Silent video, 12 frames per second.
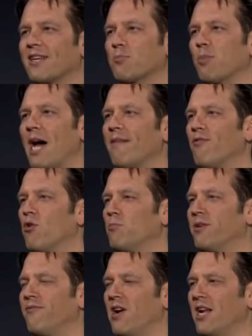It doesn't make any
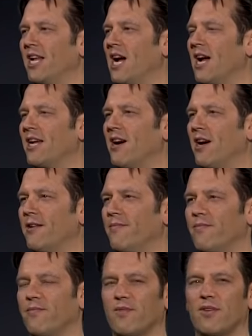sense. It doesn't feel like the
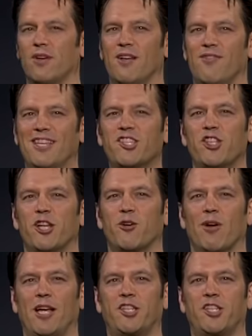team that I know.